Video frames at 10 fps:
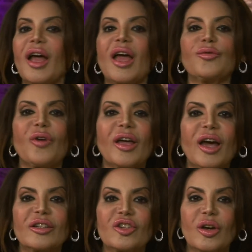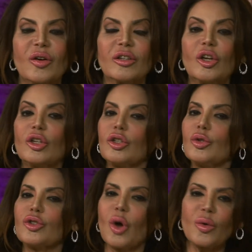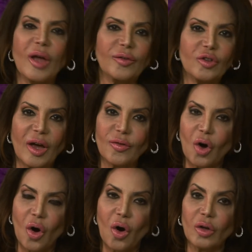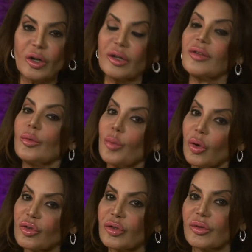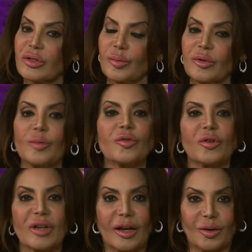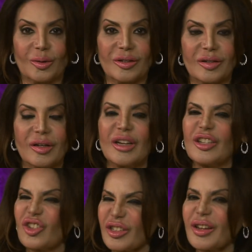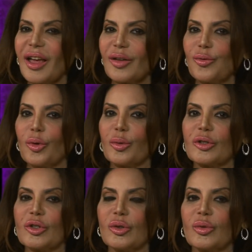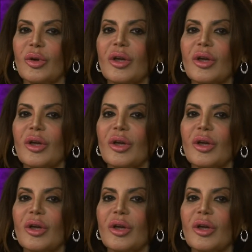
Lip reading: FYI, Jared, you don't have to have all or even most of the symptoms for diagnosis. Just a handful will do.